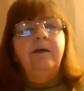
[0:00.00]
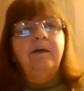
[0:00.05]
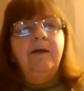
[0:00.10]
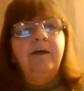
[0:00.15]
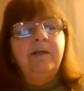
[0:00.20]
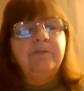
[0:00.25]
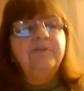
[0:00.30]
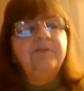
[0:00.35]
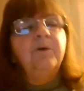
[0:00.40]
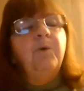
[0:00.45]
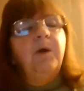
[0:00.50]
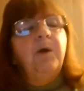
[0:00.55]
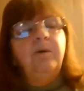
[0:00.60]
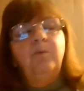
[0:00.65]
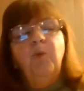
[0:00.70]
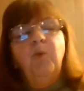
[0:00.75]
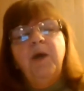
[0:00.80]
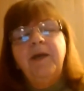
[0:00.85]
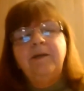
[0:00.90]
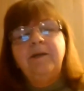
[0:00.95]
and so on
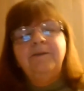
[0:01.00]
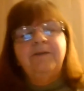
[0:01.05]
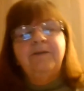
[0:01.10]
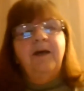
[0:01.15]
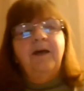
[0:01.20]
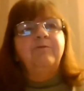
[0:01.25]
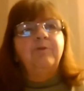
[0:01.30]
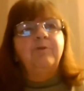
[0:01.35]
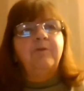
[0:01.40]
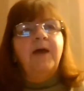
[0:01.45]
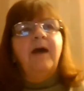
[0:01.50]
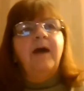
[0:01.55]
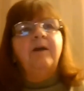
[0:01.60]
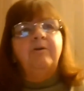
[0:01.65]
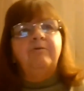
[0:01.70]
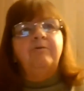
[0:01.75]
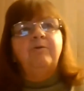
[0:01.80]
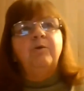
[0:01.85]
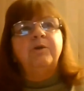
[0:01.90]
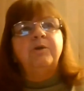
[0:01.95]
wanes after that.
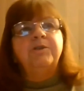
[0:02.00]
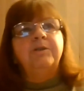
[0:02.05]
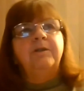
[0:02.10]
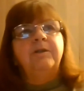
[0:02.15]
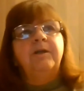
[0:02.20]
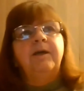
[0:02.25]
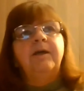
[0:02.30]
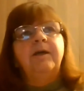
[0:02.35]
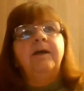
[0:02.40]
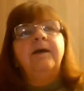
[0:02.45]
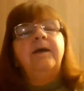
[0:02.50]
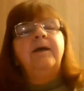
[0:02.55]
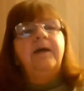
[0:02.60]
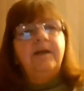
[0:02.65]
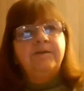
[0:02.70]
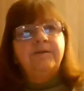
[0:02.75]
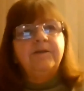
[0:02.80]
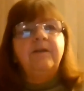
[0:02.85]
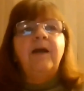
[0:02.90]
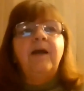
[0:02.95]
Unfortunately,
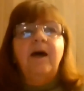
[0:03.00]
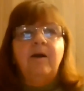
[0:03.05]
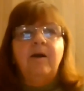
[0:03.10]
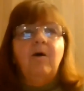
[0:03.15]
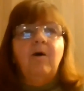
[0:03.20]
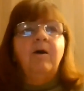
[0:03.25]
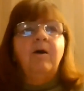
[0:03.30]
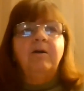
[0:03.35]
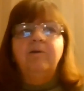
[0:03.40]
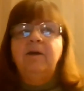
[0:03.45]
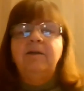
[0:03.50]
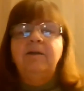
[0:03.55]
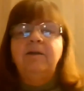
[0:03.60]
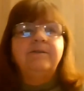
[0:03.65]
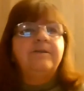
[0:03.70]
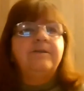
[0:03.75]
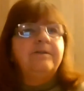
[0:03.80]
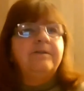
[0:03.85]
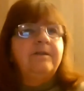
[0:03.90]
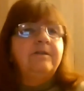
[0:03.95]
it's a lot harder, and
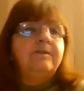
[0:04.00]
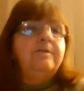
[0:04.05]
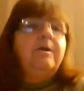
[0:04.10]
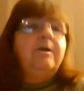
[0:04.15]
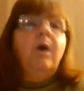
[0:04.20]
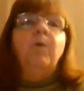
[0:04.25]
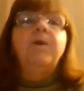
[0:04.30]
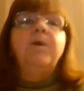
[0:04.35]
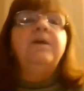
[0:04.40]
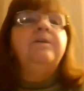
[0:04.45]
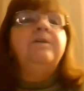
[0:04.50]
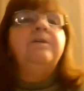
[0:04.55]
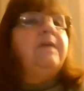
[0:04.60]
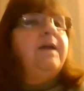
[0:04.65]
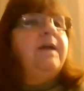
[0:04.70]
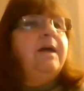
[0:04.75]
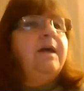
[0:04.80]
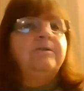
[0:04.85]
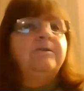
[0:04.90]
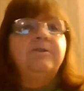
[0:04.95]
there's no
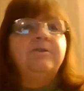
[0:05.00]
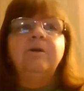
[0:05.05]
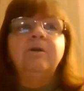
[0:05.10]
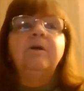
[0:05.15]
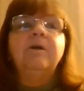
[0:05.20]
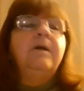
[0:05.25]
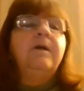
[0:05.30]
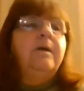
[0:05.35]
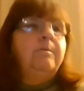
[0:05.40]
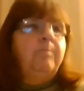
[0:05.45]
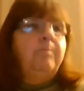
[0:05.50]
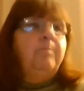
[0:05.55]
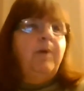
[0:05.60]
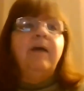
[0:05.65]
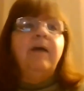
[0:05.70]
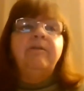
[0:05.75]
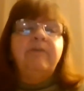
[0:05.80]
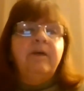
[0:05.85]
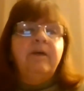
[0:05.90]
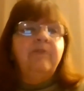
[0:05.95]
easy answer. But
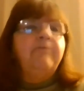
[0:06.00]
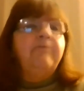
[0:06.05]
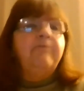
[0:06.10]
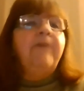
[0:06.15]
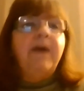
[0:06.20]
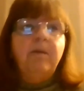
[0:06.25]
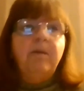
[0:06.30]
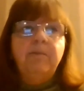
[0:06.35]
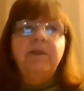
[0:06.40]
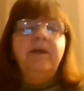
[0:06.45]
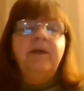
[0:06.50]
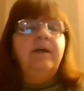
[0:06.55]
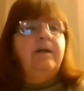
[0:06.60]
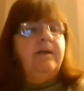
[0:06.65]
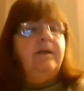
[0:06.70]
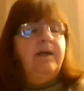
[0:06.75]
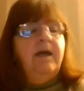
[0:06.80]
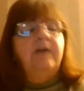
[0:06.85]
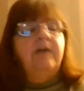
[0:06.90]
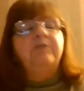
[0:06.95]
I think family
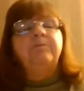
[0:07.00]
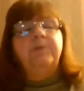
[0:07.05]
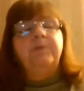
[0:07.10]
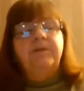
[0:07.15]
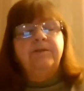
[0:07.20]
engagement